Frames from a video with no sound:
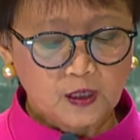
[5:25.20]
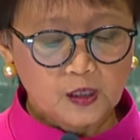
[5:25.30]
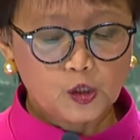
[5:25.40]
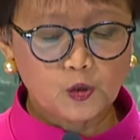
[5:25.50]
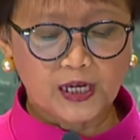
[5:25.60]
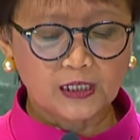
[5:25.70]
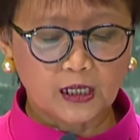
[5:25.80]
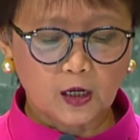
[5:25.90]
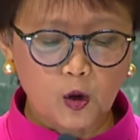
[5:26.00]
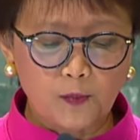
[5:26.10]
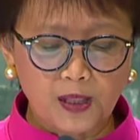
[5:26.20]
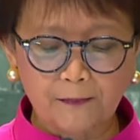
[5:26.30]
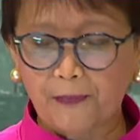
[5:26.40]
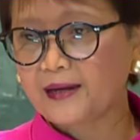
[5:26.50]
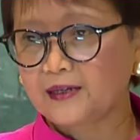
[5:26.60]
During the global
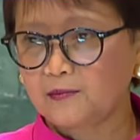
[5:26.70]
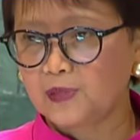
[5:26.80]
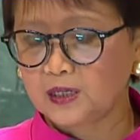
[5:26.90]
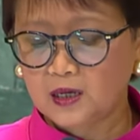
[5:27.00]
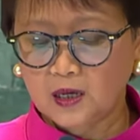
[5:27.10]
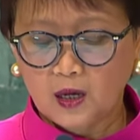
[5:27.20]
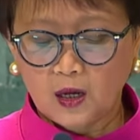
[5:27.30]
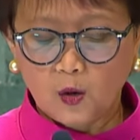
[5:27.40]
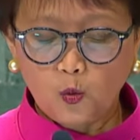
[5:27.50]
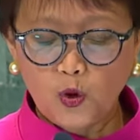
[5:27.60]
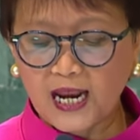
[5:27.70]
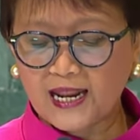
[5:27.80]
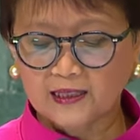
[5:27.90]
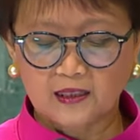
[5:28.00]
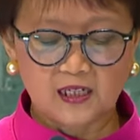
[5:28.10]
pandemic, we
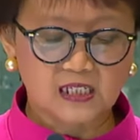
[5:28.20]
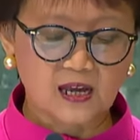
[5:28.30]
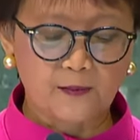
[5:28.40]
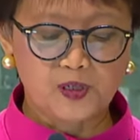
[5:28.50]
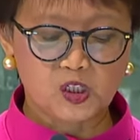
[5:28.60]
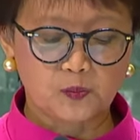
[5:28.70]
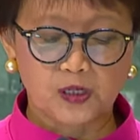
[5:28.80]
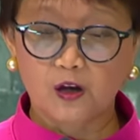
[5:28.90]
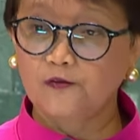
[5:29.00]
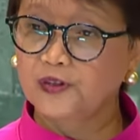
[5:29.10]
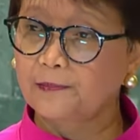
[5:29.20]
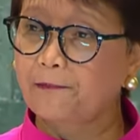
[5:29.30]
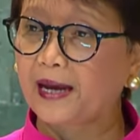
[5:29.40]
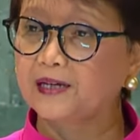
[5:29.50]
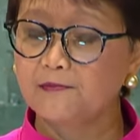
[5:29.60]
led the establishment of the
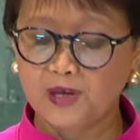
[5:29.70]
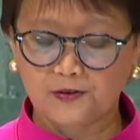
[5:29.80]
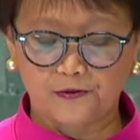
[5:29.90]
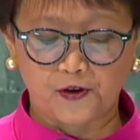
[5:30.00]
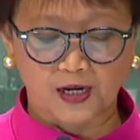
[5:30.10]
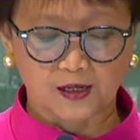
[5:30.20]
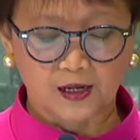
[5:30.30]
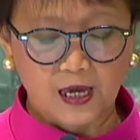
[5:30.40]
Pandemic Fund